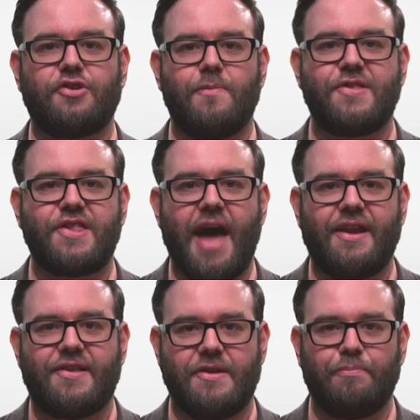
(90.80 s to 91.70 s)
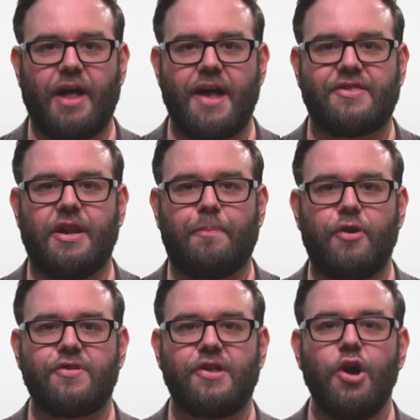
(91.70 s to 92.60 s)
the term satis implies that a
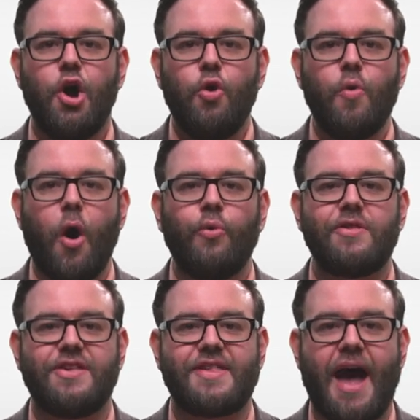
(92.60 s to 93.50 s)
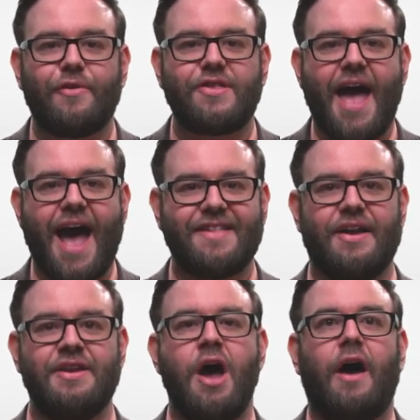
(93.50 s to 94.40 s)
person who owns this house has
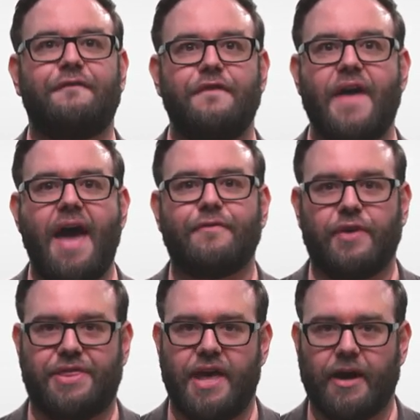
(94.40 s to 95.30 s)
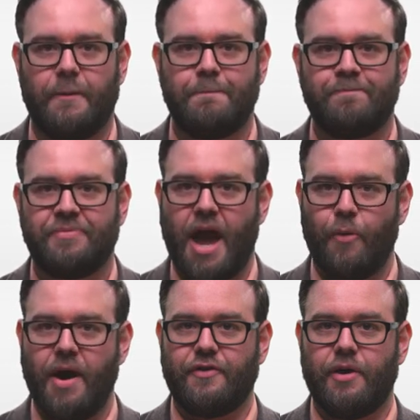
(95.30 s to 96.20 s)
enough of everything.
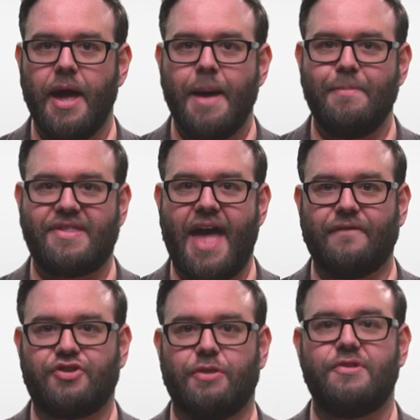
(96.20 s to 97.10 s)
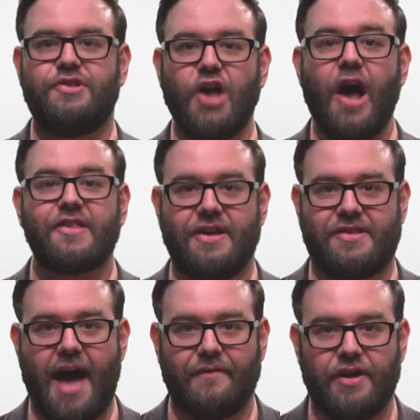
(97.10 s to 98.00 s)
However, Miss Havisham doesn't
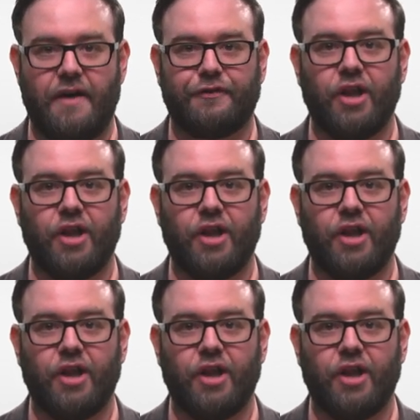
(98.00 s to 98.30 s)
have enough